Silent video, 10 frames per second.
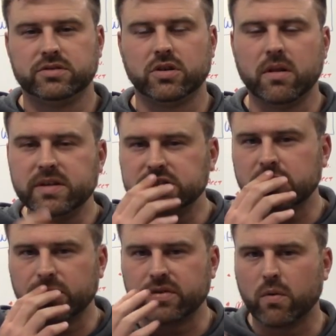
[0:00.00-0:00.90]
So let me
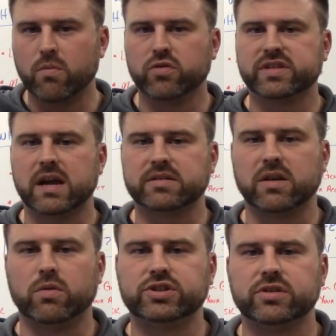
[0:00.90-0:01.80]
just go through that one more time because
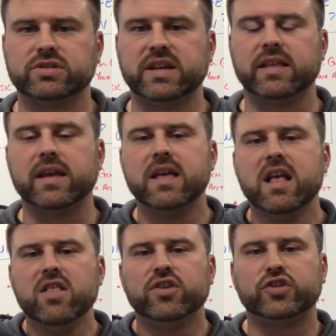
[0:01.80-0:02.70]
I want you to understand that.
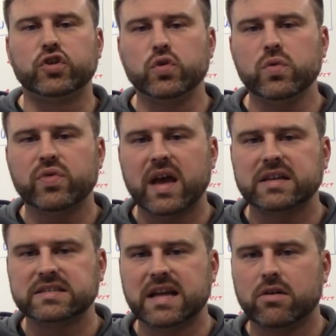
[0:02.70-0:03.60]
The
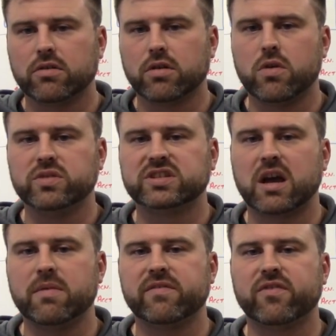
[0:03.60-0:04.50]
$2,000 loan is
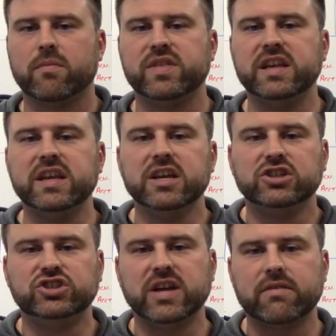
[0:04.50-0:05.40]
coming from the
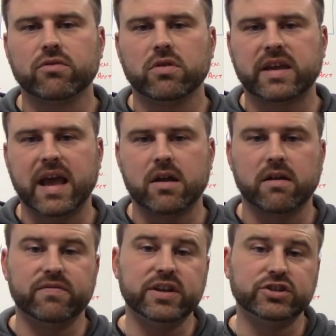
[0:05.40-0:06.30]
general
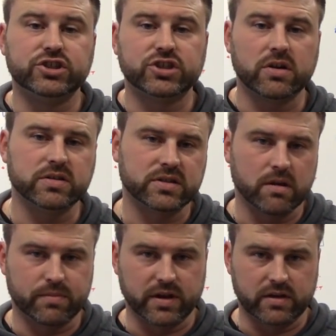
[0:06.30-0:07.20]
account of the insurance
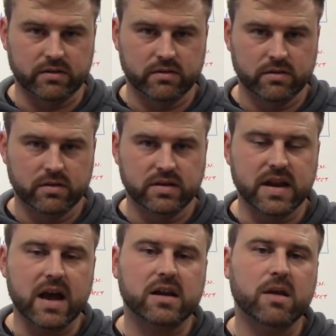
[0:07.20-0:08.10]
company,
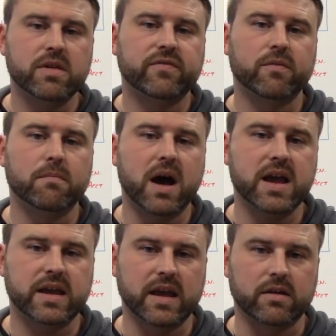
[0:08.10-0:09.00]
not coming from
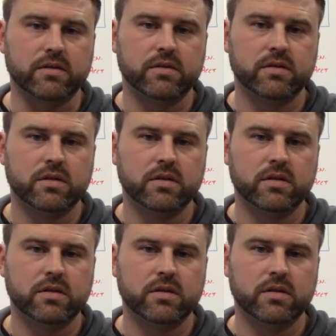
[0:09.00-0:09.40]
my account.